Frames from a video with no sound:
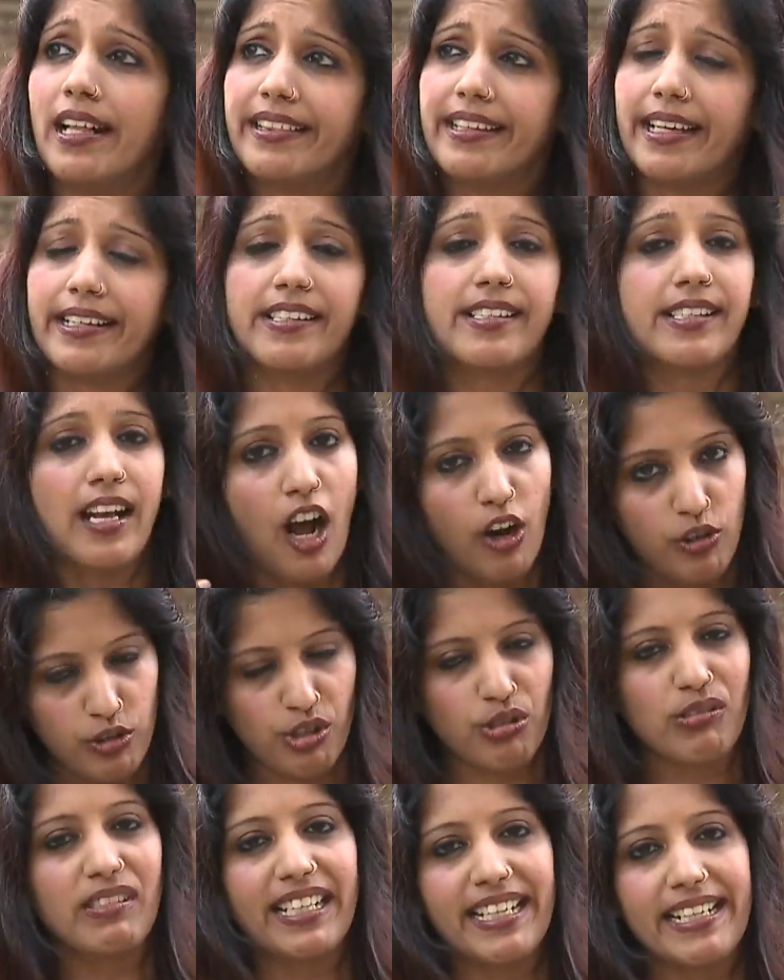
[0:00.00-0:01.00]
That is how
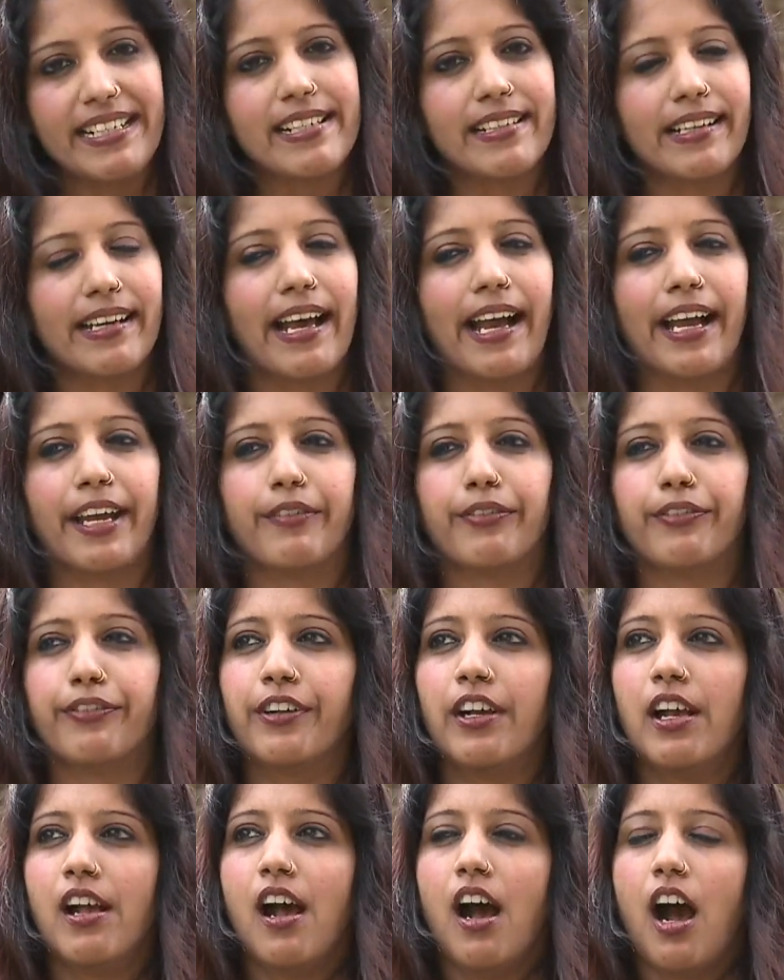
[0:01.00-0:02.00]
to lead a
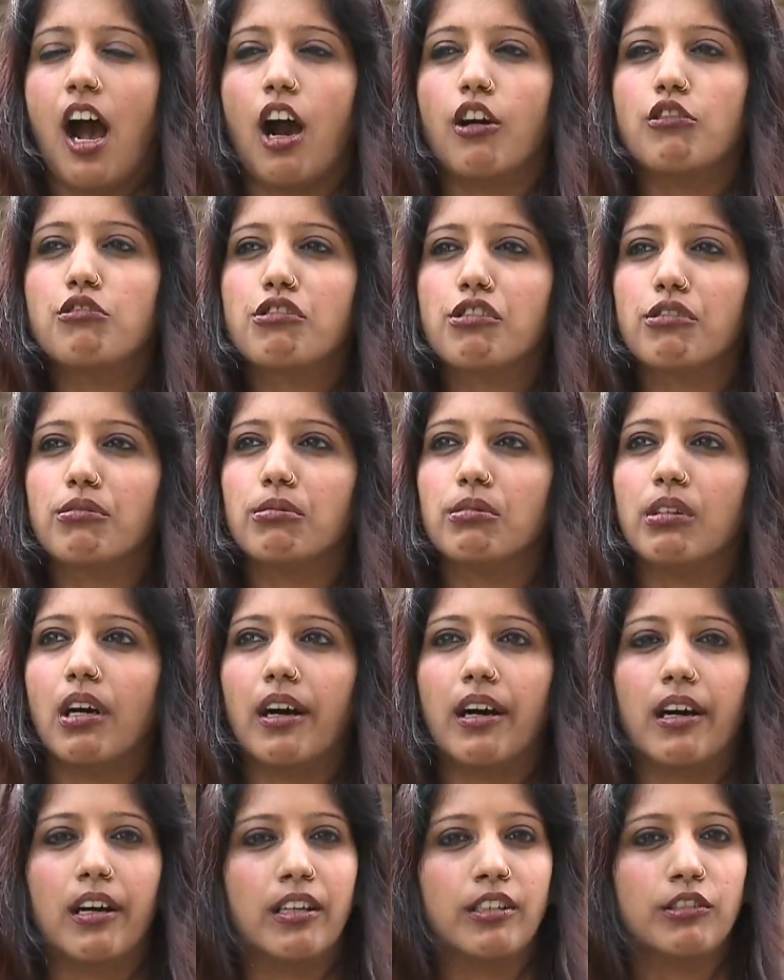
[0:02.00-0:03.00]
life, how
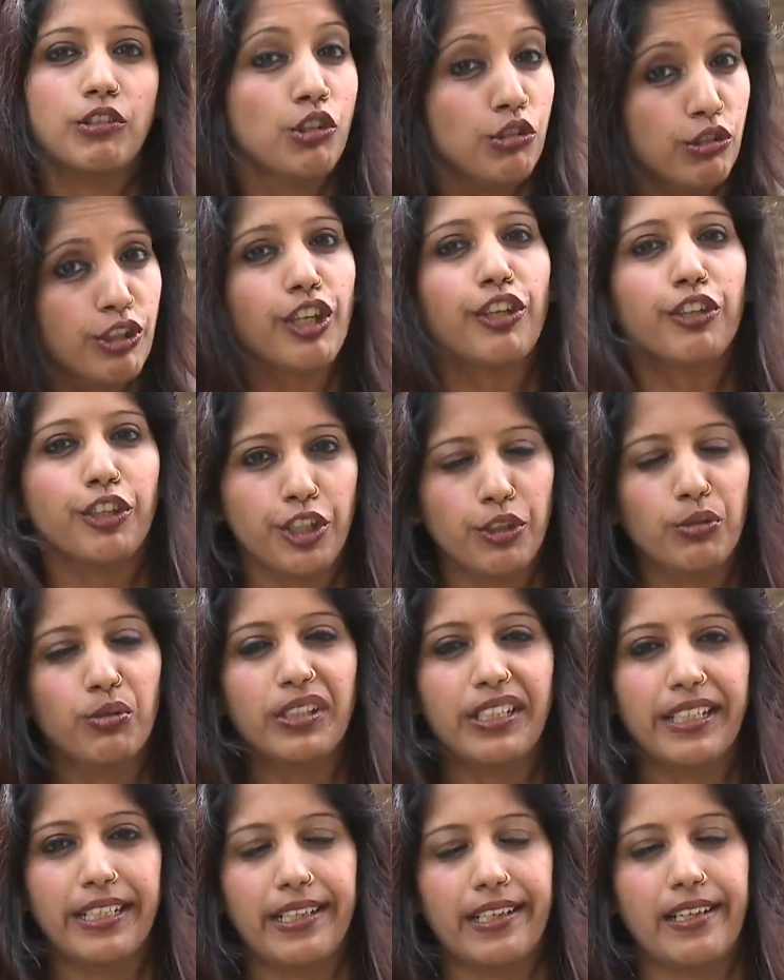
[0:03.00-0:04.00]
to do your
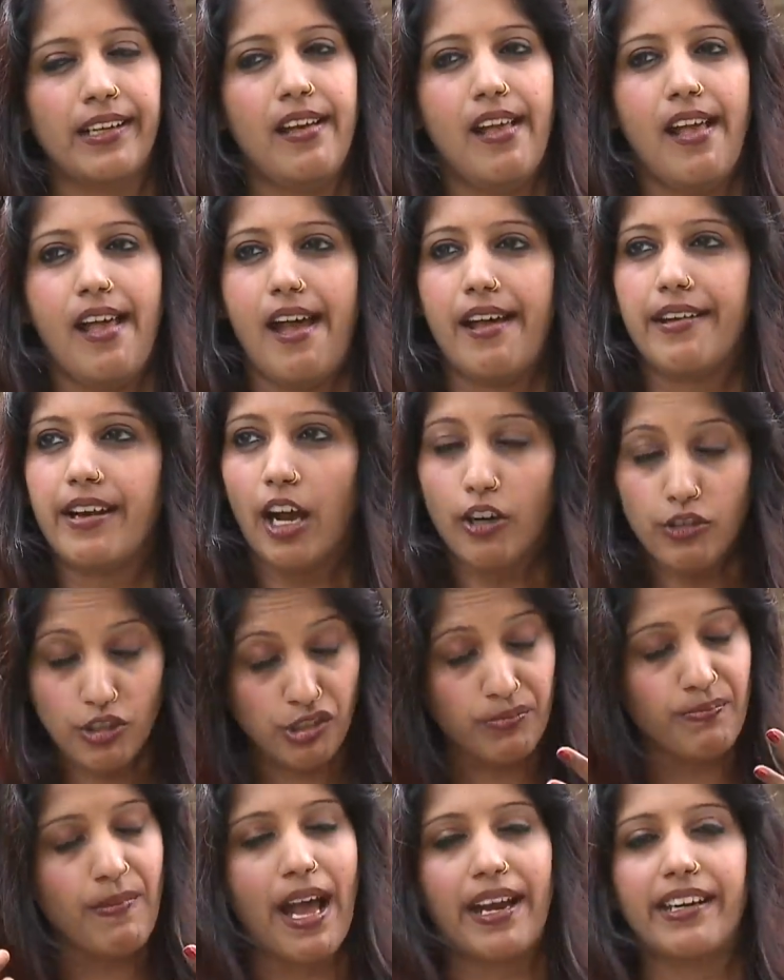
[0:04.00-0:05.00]
duty, and how
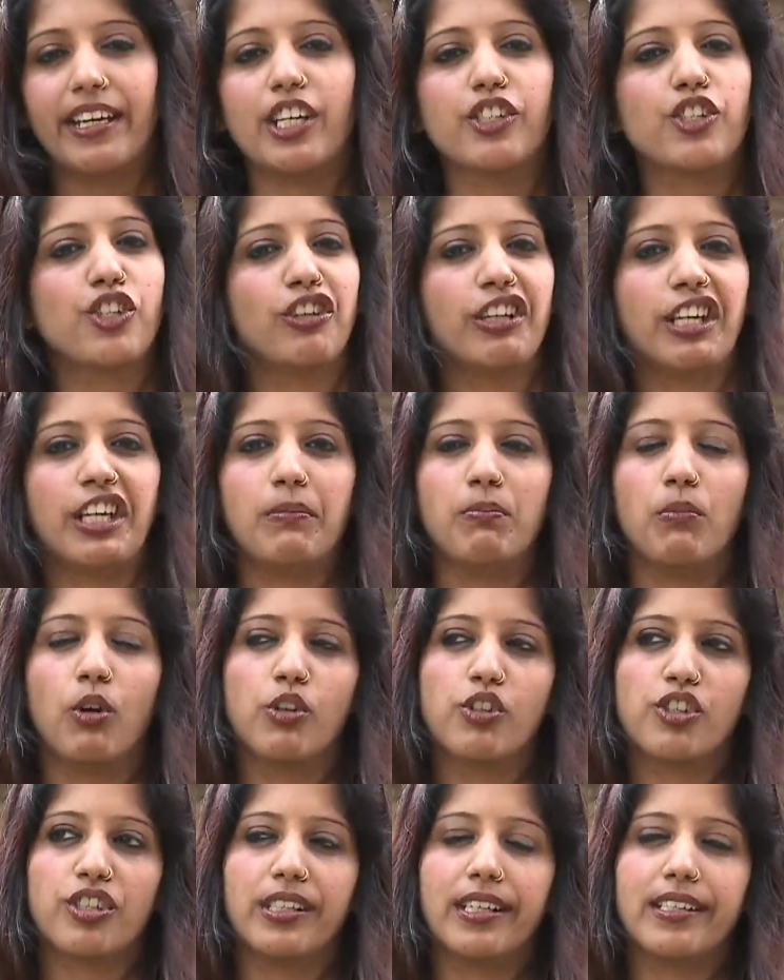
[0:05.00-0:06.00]
to manage your
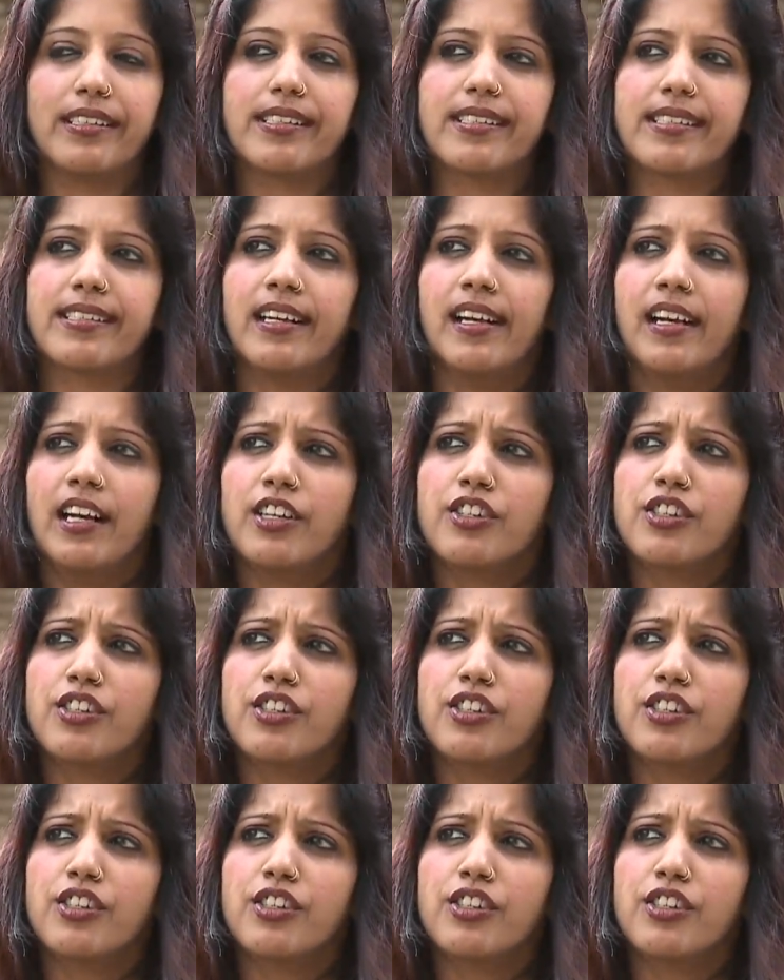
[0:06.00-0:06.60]
emotions.